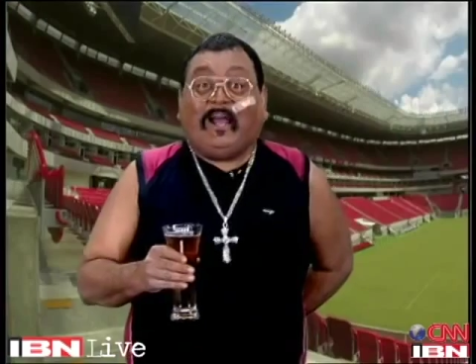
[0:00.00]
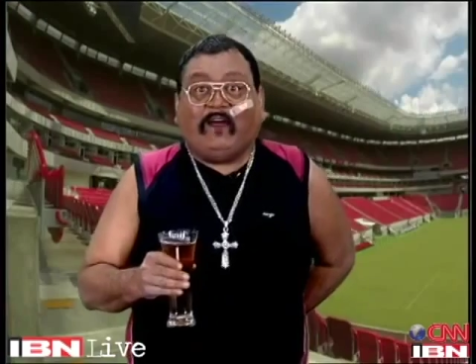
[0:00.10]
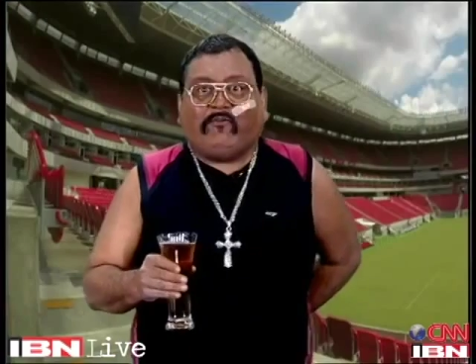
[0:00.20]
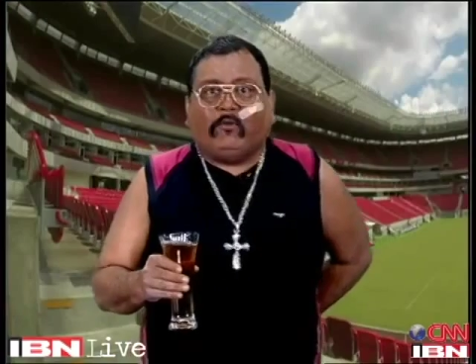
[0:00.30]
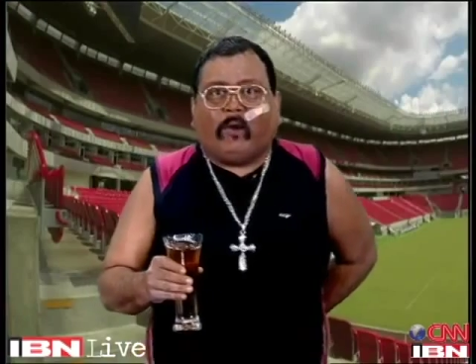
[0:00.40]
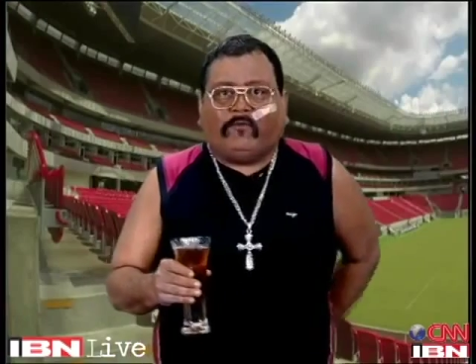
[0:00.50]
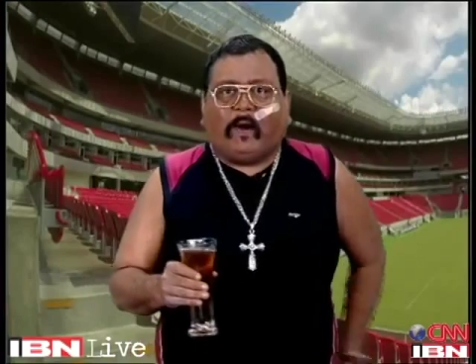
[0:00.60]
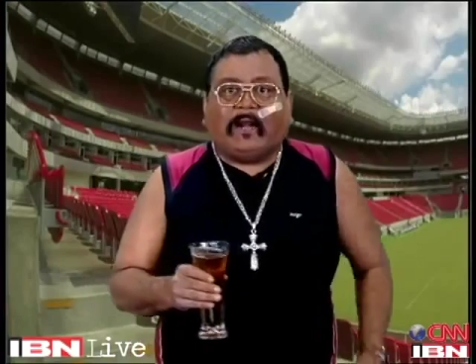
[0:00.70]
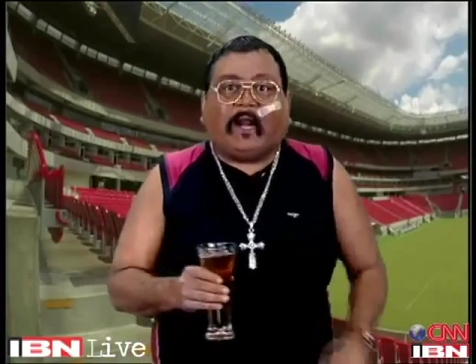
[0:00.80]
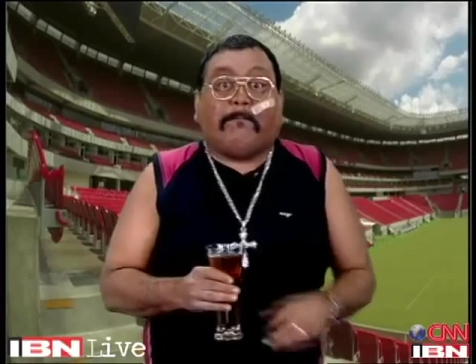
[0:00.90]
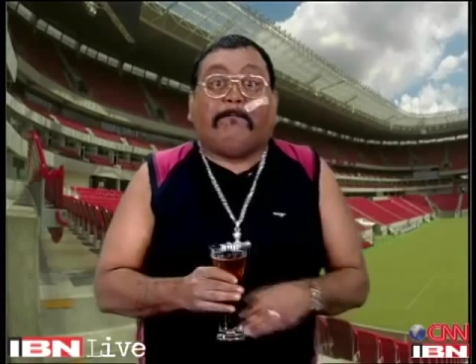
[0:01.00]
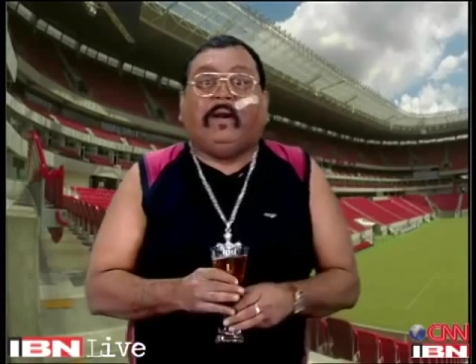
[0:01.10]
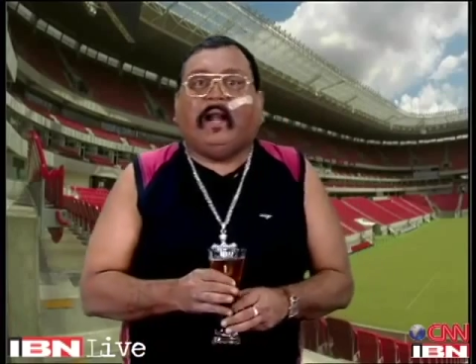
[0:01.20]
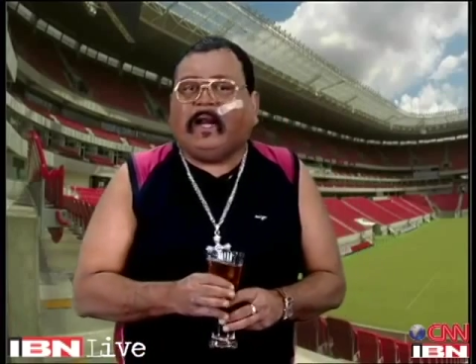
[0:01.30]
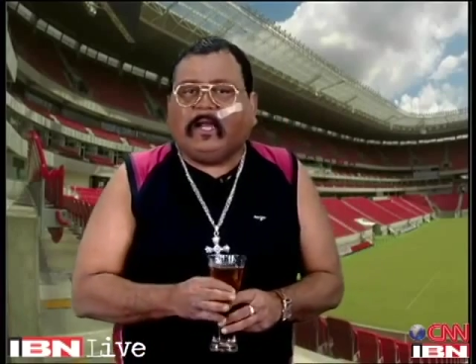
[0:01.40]
Yeah, football. And that
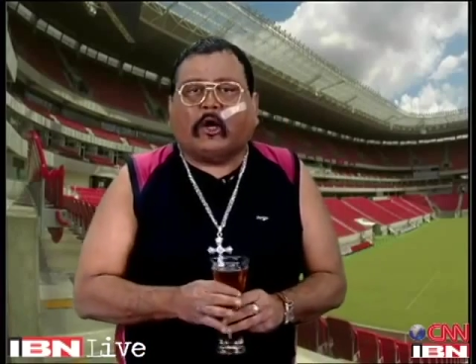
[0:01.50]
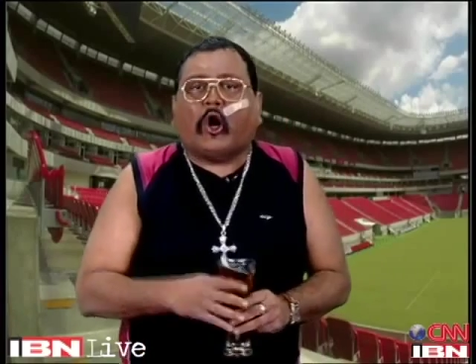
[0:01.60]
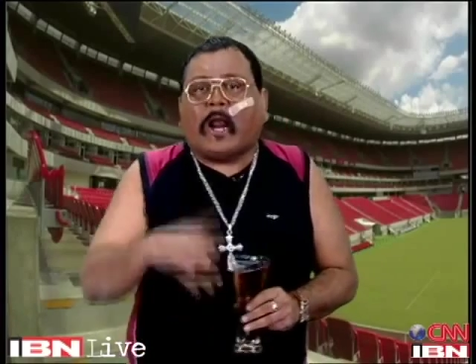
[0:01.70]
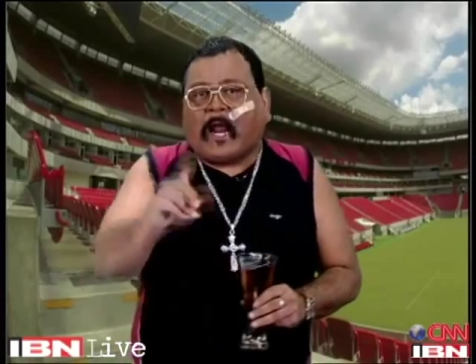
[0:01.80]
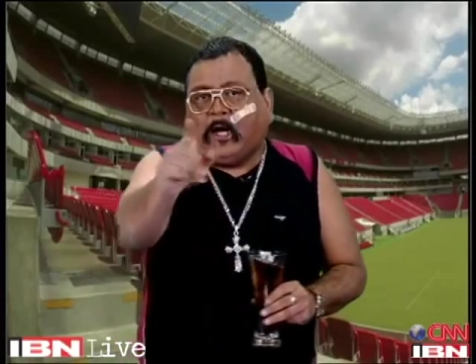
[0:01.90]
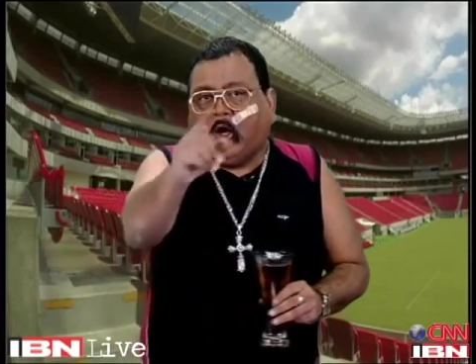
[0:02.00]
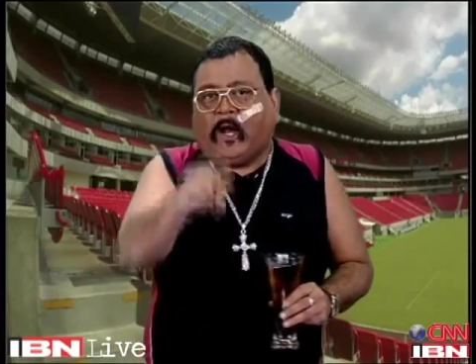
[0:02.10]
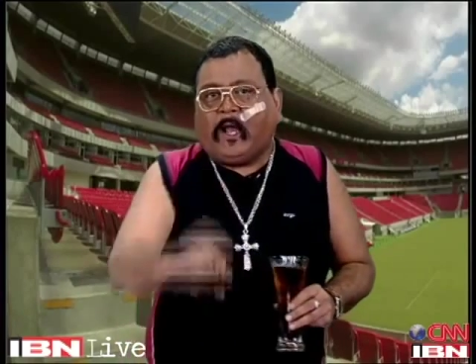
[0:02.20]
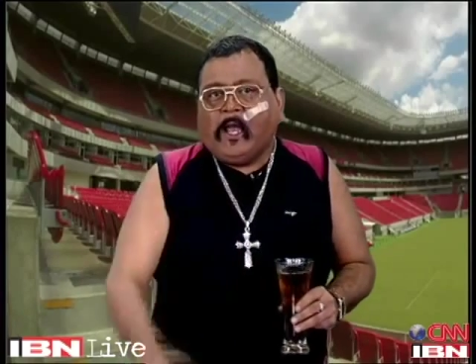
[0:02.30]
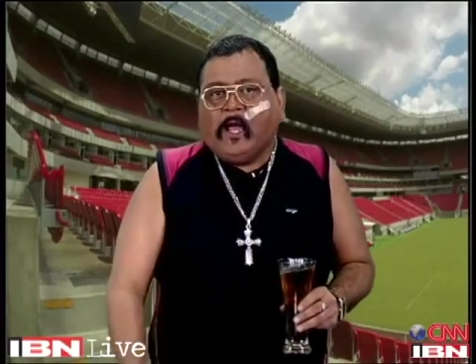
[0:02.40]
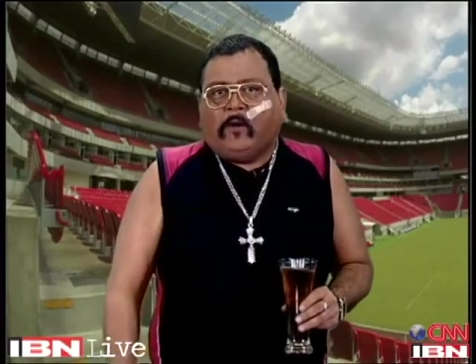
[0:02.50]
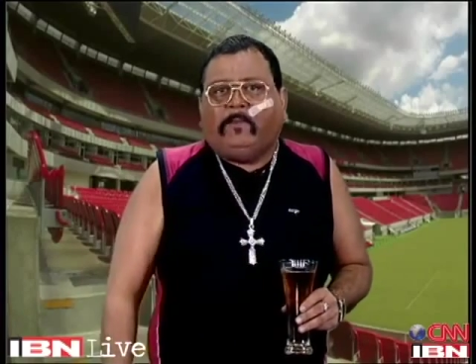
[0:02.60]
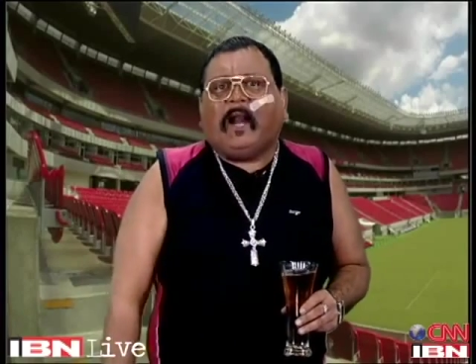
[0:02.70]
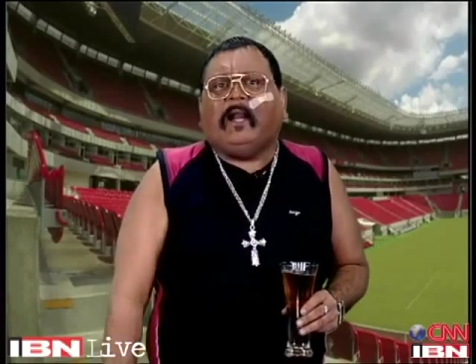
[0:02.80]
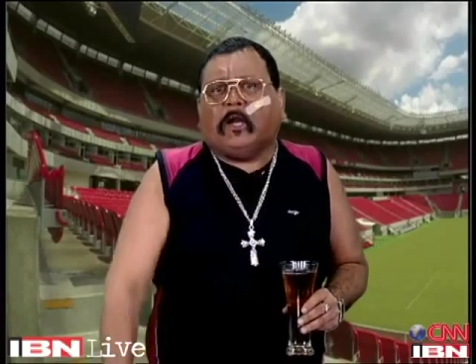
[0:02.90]
bloody Ronaldo,
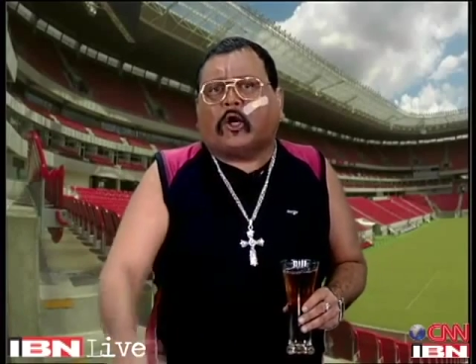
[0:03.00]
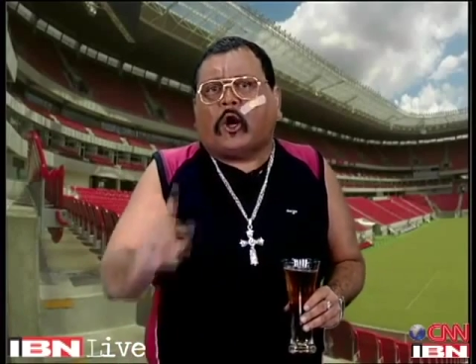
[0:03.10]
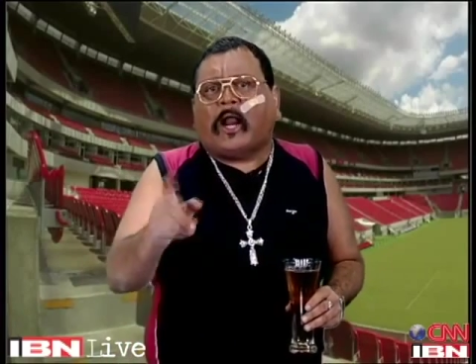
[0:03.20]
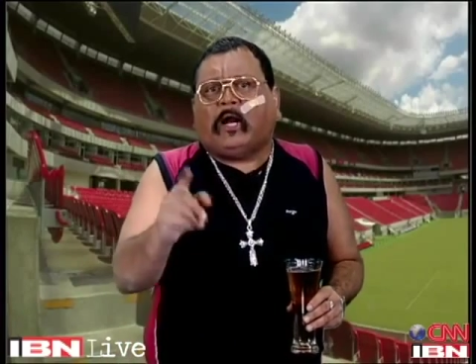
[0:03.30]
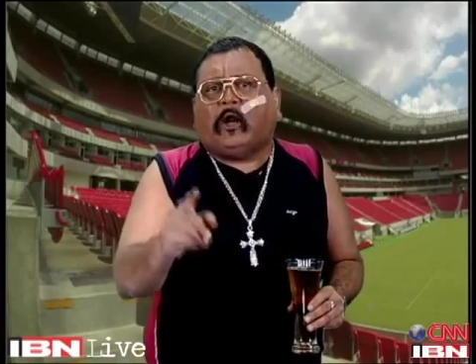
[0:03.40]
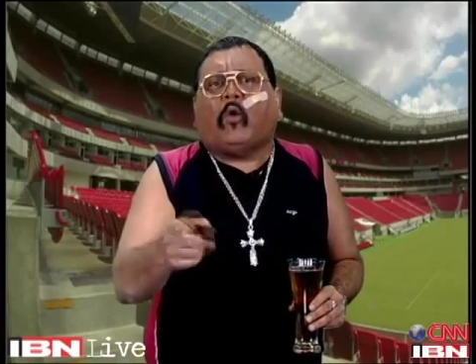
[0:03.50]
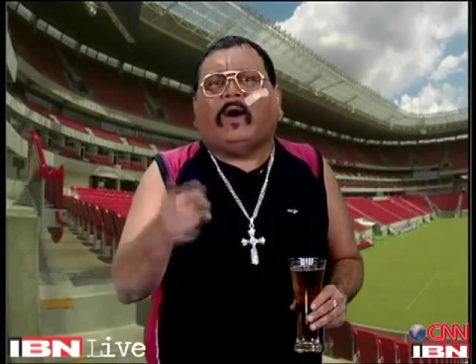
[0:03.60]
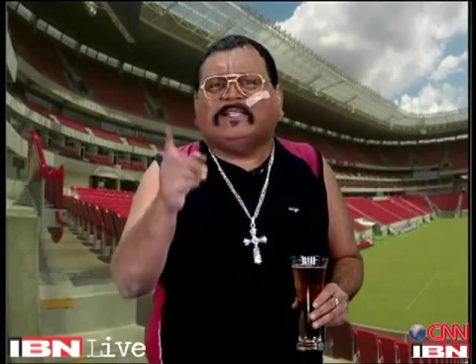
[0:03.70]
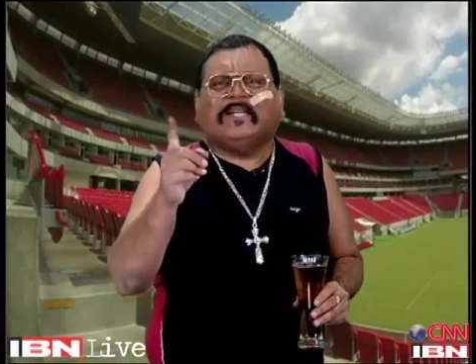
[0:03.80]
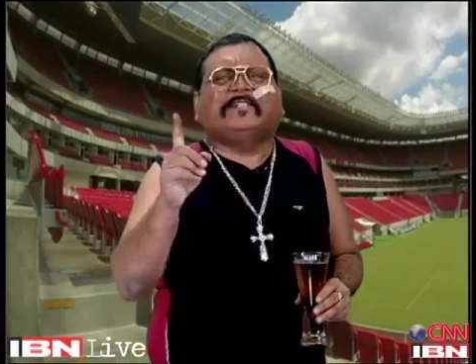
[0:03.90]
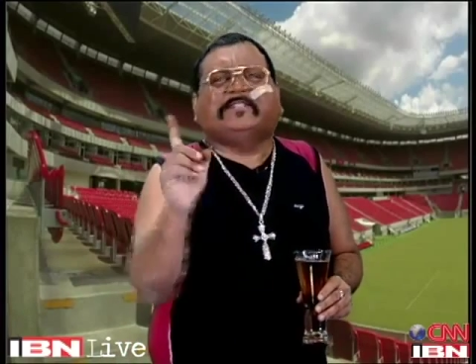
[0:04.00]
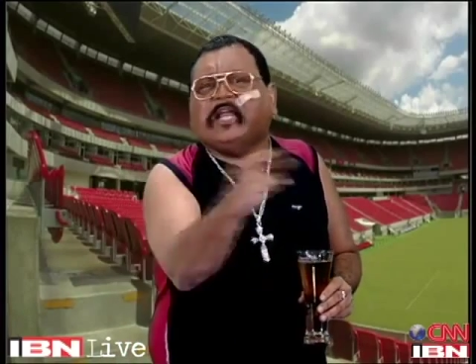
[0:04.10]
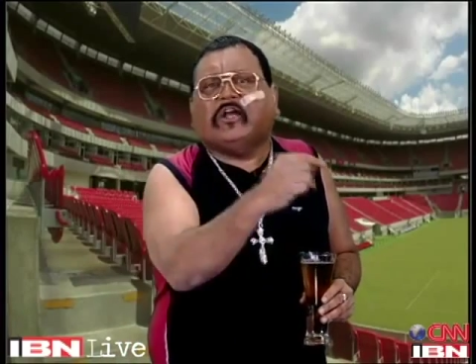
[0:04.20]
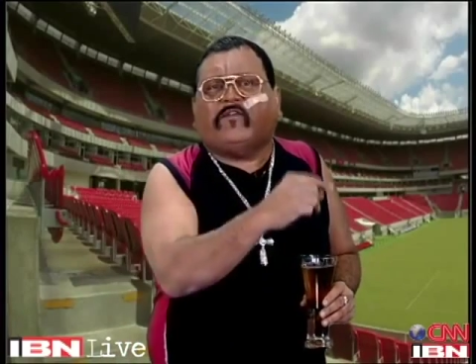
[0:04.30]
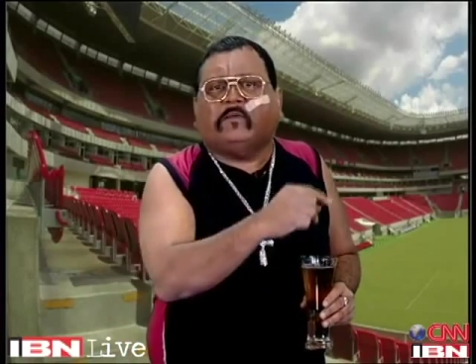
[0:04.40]
what does he
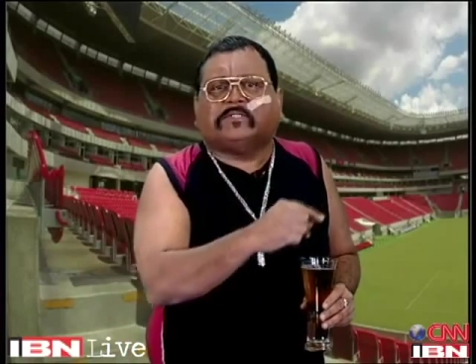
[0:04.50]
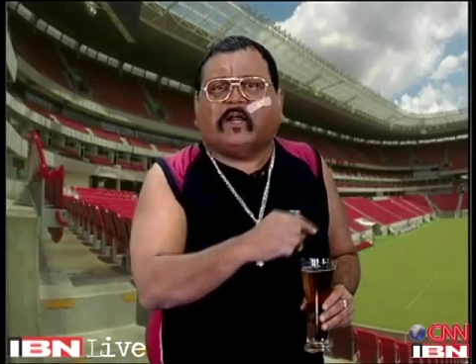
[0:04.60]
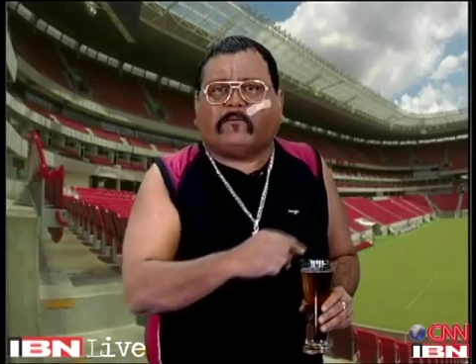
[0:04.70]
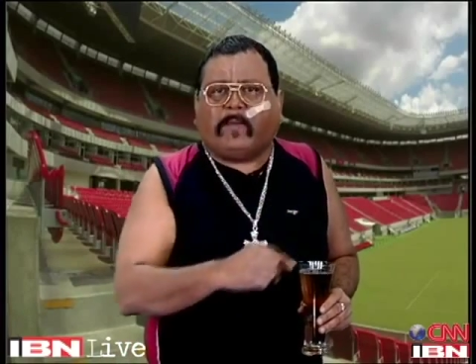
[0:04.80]
think of himself,